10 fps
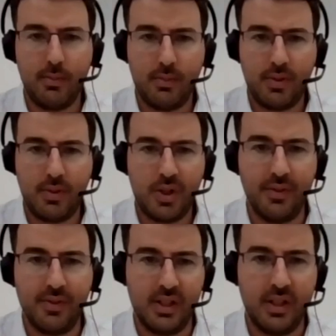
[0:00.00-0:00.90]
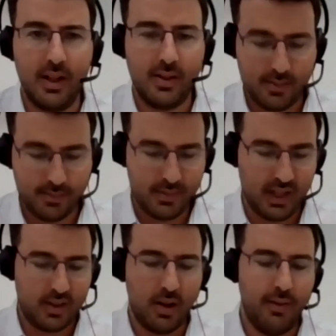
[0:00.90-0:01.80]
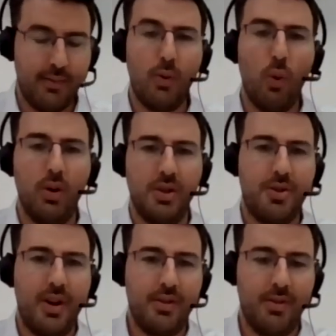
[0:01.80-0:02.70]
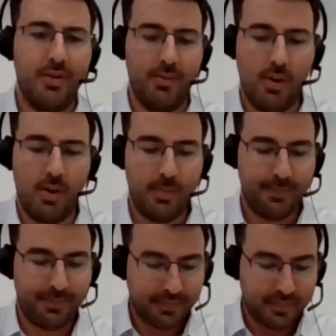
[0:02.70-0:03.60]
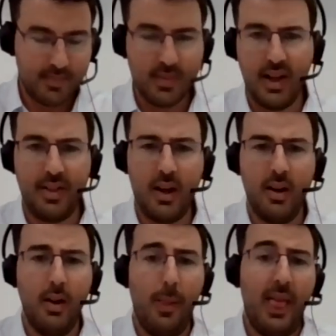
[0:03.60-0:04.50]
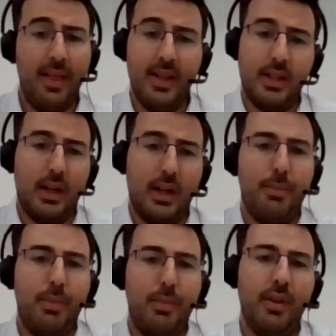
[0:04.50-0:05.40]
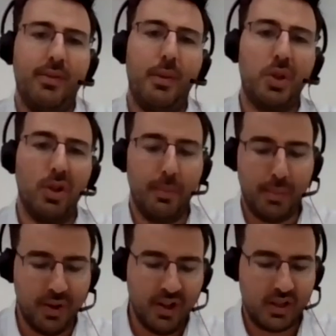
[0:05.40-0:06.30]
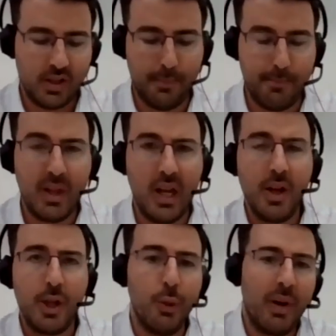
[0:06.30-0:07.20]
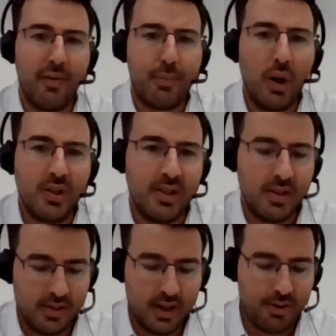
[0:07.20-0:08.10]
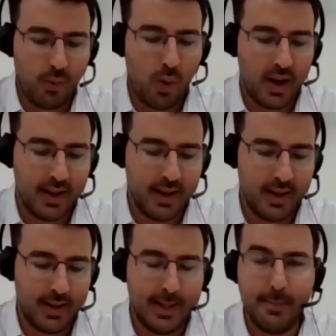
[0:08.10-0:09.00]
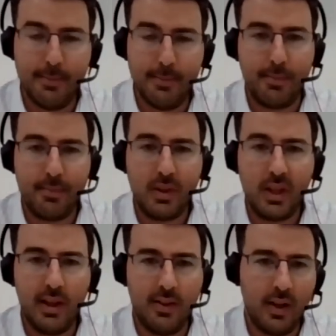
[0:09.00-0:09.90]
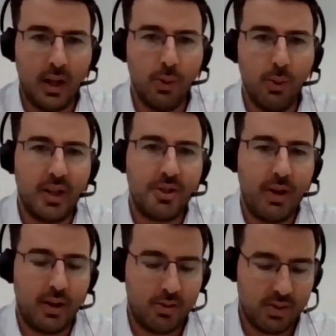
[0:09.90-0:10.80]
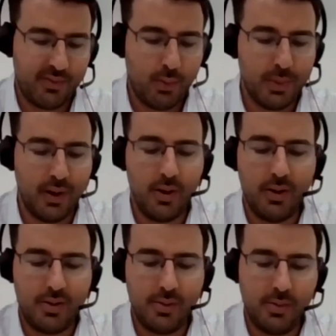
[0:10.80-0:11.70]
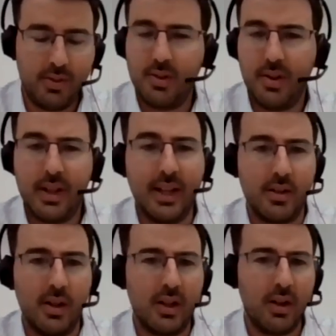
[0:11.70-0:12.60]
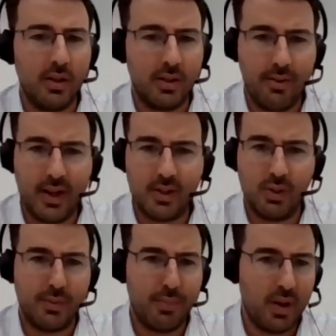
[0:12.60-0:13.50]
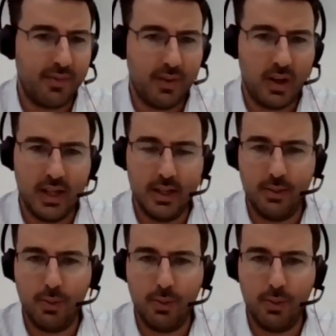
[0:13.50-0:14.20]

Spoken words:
serves in that kind of orchestrator role. And then there's a couple of optional components. You may have processes that require ETL or extract, transform, and load tools, things like Alteryx or Spotfire